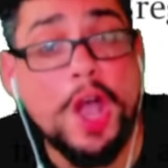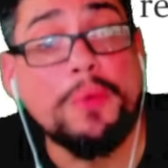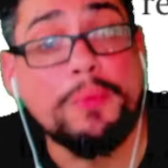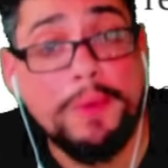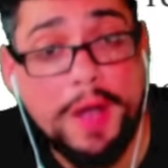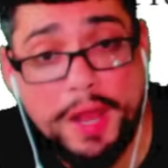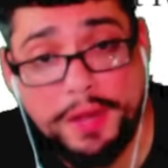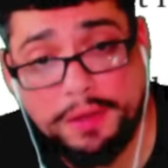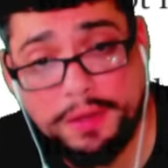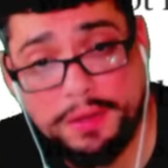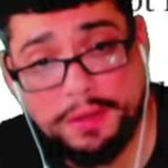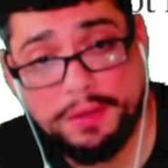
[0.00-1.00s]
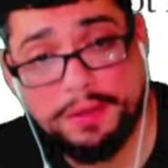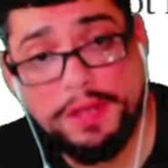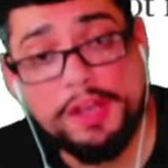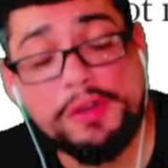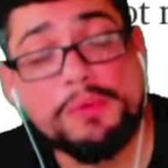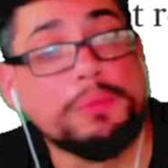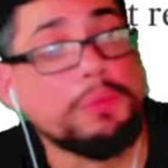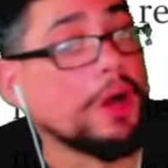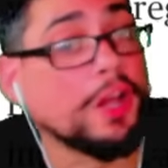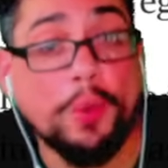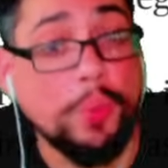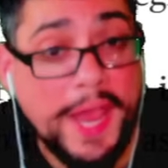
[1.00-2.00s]
run.
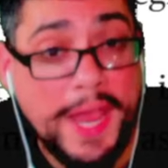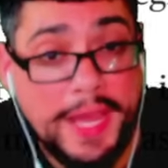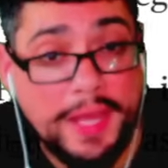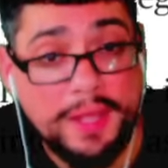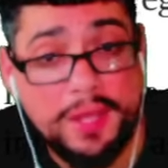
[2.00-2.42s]
Run away.